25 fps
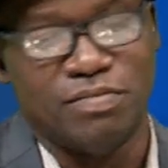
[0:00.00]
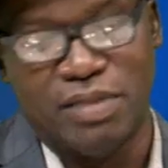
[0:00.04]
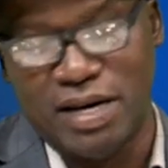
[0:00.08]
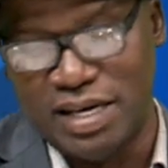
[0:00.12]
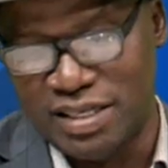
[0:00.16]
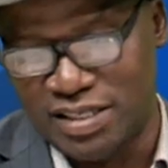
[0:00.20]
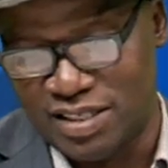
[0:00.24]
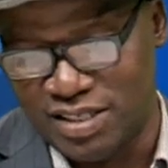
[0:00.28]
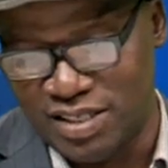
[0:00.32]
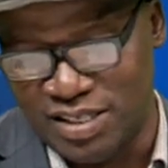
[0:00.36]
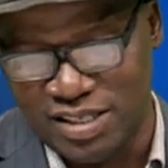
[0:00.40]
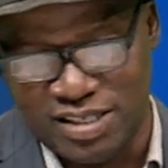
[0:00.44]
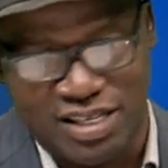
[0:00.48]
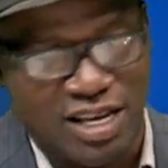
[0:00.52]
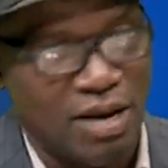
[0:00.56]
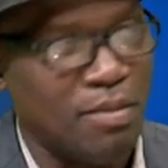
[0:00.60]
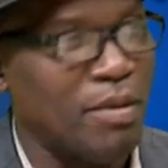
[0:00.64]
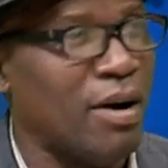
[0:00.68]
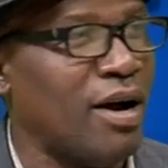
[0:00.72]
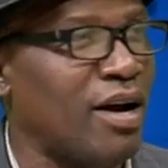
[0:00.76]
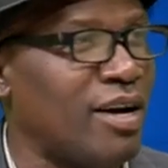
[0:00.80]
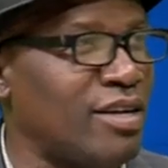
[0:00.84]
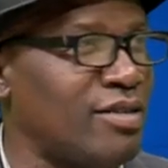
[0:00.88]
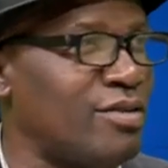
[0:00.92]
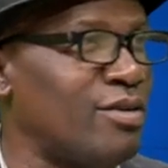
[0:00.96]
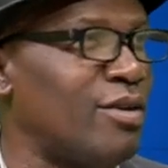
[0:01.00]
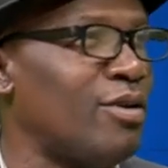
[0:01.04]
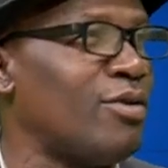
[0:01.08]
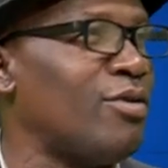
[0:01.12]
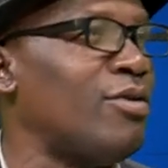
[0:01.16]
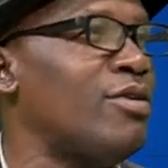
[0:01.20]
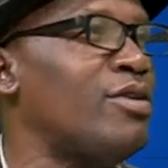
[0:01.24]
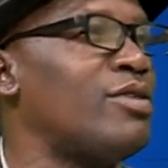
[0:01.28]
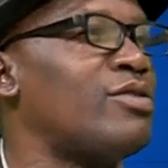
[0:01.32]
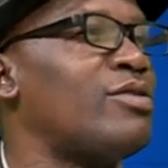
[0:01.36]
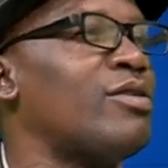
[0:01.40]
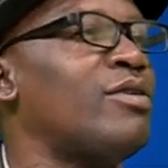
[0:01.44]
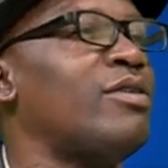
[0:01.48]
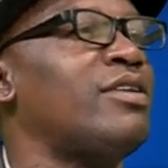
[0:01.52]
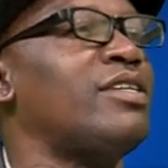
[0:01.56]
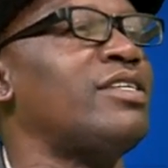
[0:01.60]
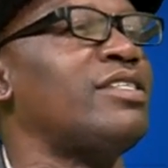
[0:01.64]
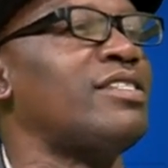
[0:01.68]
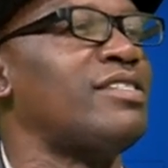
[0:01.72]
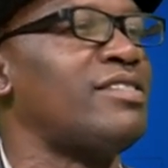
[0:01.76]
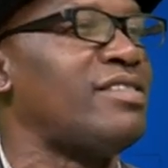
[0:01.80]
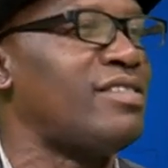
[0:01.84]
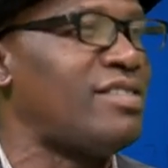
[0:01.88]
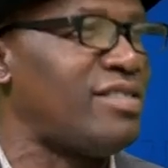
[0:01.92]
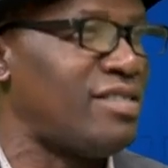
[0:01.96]
But this time around, it's not going. So it
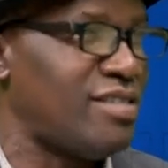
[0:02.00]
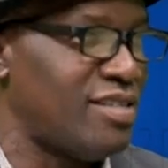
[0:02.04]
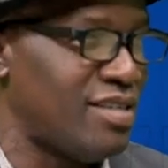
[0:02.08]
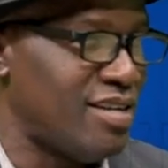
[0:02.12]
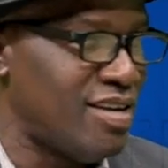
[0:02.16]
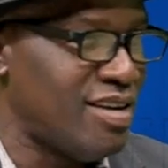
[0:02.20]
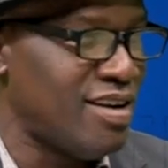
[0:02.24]
is